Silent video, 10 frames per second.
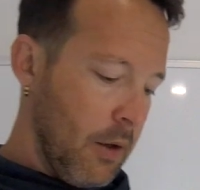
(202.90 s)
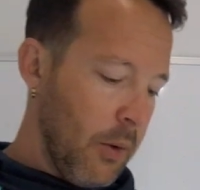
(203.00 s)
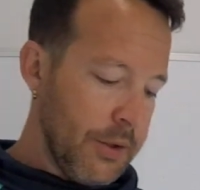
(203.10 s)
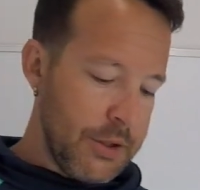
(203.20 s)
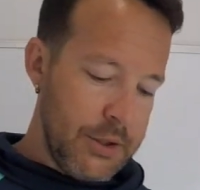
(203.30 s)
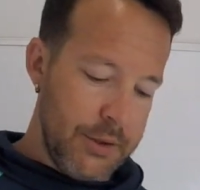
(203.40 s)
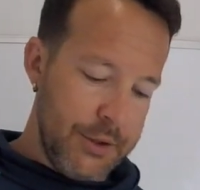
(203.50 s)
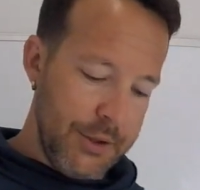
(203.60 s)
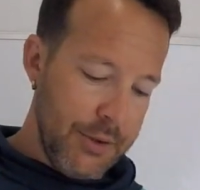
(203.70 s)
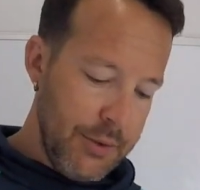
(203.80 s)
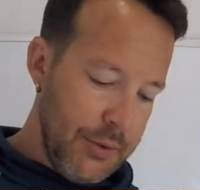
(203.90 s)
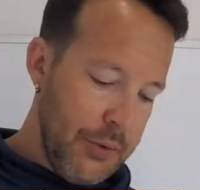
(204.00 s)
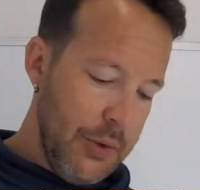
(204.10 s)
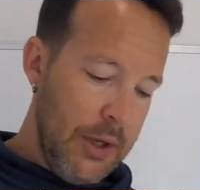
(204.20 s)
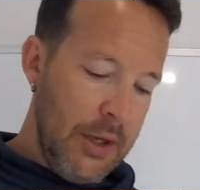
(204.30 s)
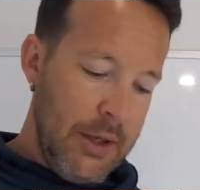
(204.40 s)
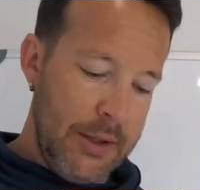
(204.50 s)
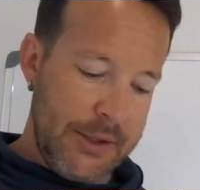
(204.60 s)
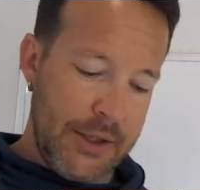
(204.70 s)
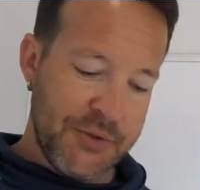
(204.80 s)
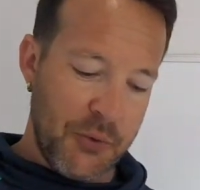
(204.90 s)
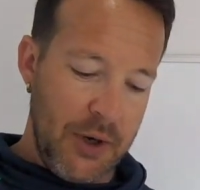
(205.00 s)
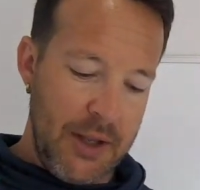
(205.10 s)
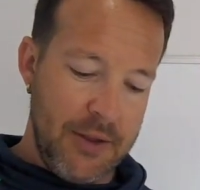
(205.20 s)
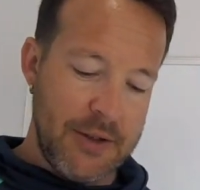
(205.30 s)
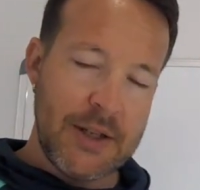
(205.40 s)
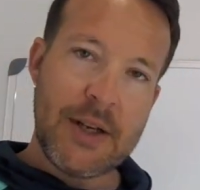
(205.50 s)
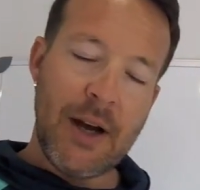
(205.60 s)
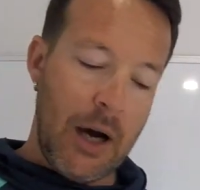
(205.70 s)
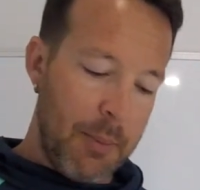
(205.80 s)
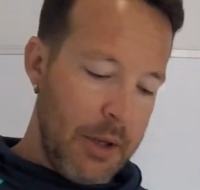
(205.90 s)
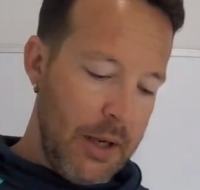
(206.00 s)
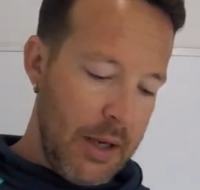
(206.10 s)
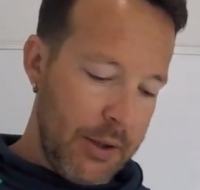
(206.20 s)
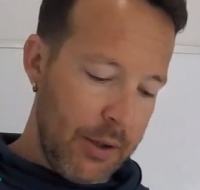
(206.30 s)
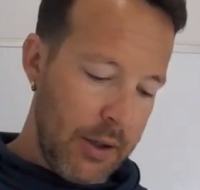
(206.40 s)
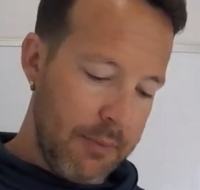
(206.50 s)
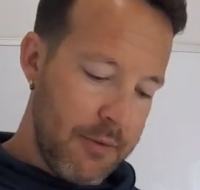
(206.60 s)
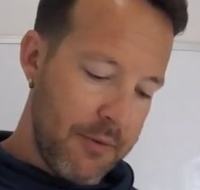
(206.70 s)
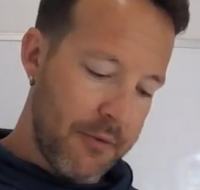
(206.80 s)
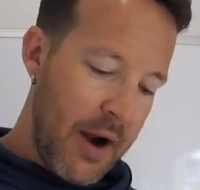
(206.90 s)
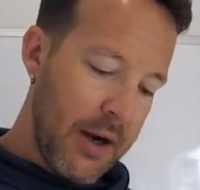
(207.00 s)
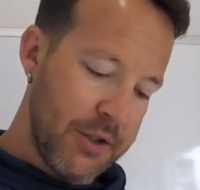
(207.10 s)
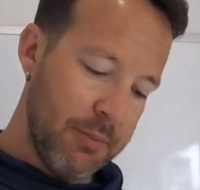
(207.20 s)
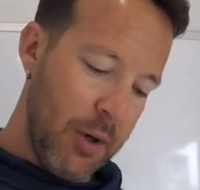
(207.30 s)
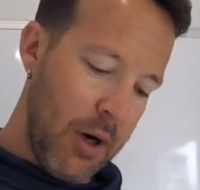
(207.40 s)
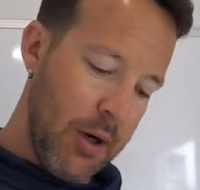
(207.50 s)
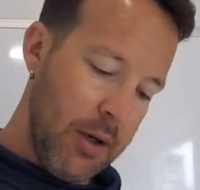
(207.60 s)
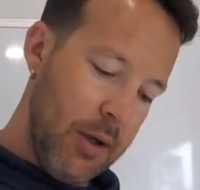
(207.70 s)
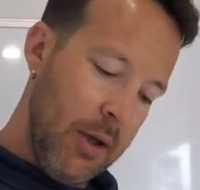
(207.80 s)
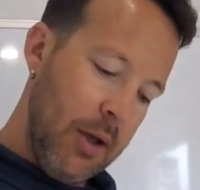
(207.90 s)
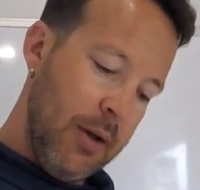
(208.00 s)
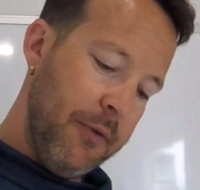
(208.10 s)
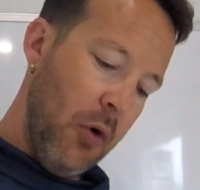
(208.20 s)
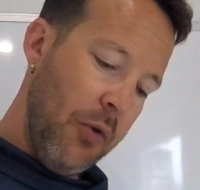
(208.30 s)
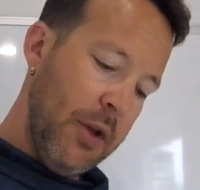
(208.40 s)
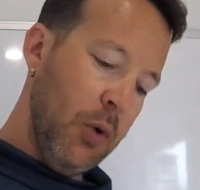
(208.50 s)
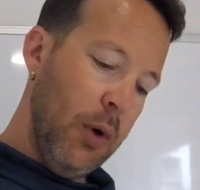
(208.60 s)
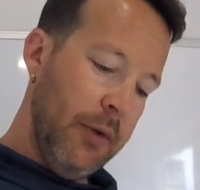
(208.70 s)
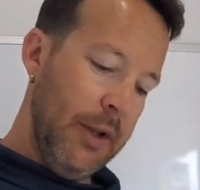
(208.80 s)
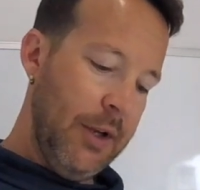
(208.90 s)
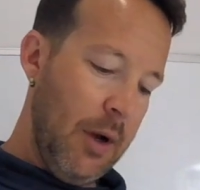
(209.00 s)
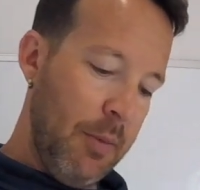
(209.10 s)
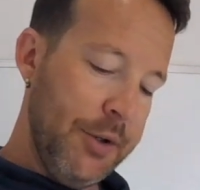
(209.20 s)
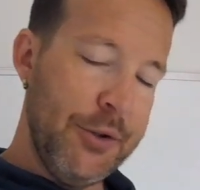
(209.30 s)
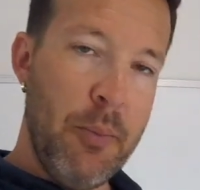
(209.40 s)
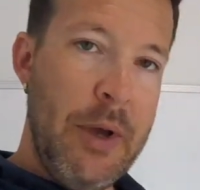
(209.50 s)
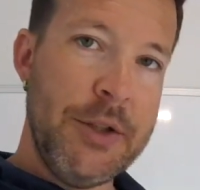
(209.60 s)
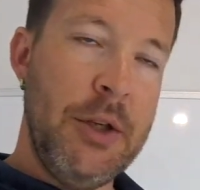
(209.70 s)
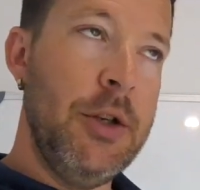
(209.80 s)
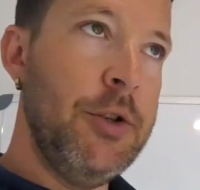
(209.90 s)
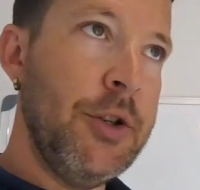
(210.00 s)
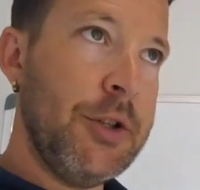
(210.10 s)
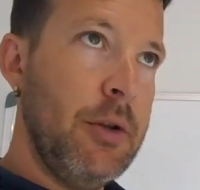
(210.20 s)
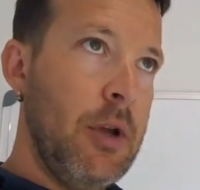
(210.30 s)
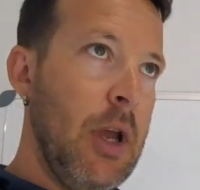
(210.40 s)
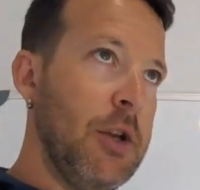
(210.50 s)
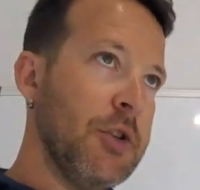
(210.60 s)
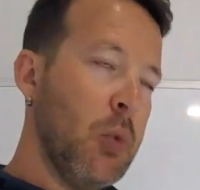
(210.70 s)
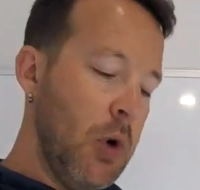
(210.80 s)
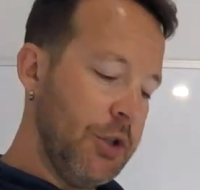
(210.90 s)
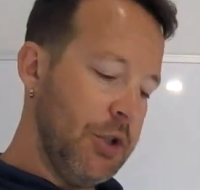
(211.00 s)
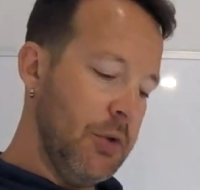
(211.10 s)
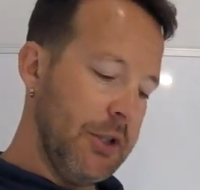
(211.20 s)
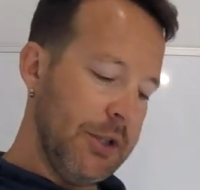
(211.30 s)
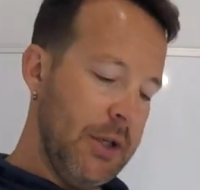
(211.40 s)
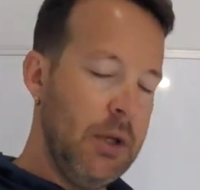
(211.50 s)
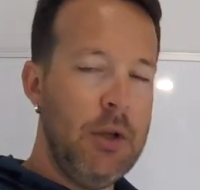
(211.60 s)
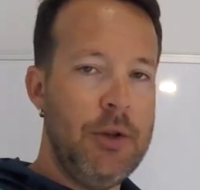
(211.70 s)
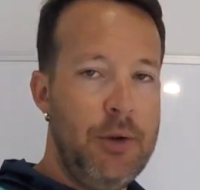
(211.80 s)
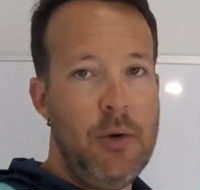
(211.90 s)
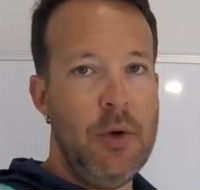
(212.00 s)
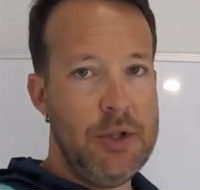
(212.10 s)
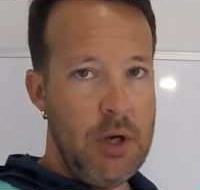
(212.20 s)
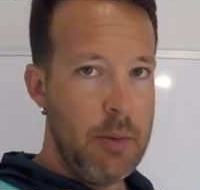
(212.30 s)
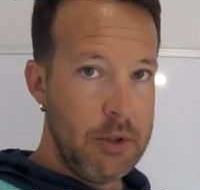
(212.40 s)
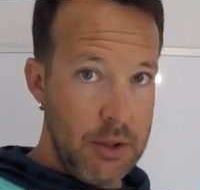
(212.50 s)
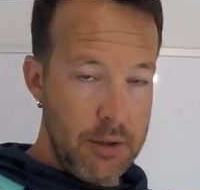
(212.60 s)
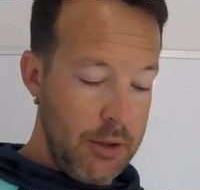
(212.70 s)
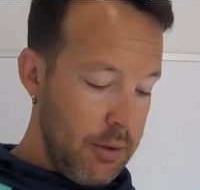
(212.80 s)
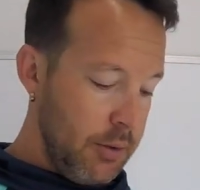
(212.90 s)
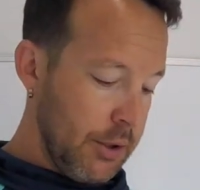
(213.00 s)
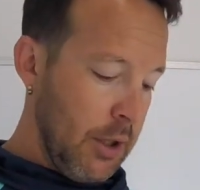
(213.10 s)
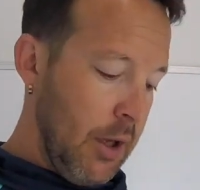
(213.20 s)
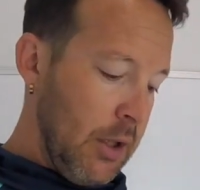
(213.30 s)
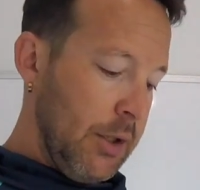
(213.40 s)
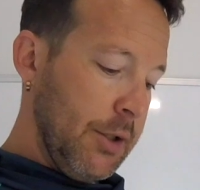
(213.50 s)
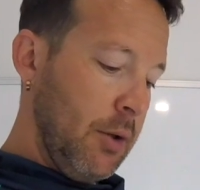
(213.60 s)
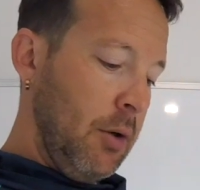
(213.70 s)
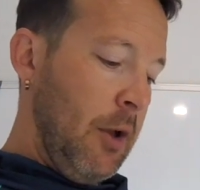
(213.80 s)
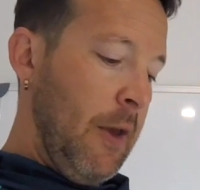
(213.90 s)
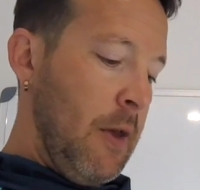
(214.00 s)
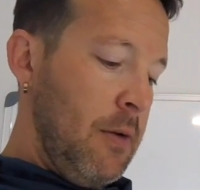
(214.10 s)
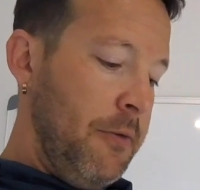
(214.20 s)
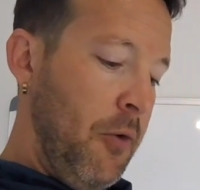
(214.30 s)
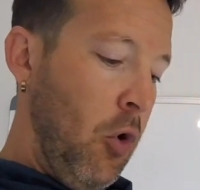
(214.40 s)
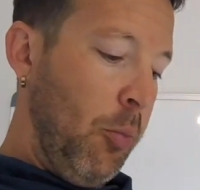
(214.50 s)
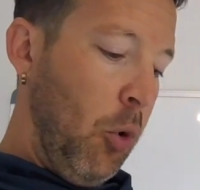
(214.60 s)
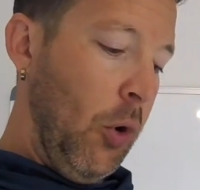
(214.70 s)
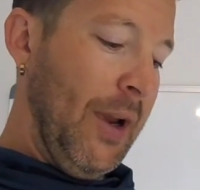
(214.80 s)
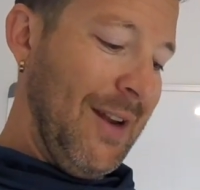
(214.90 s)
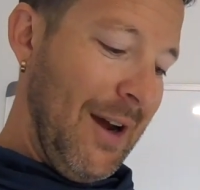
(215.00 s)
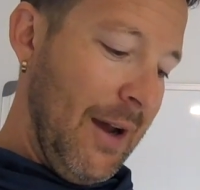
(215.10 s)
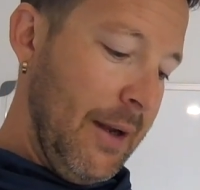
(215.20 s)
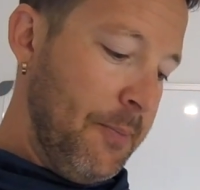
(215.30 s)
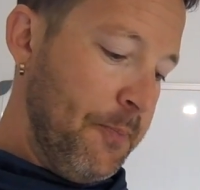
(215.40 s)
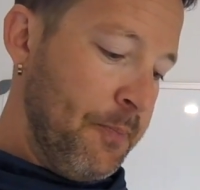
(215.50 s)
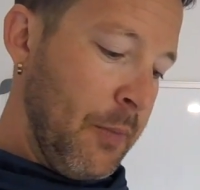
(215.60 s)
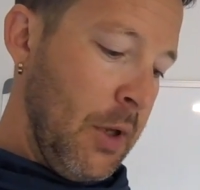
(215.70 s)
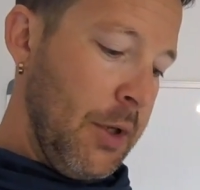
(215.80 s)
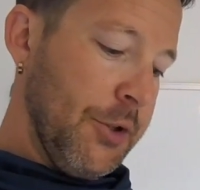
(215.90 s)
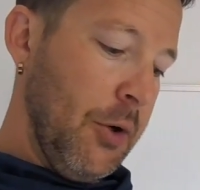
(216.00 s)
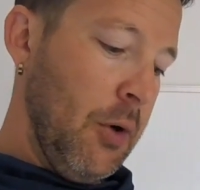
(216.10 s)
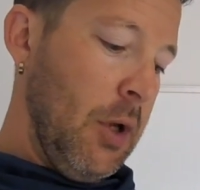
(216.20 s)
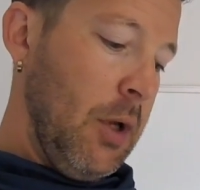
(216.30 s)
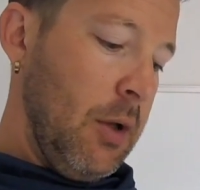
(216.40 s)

Question 2 says write the denominator of the fraction part for the equivalent number. So basically, it just wants you to see, do you know what denominator to use? So 4.9. So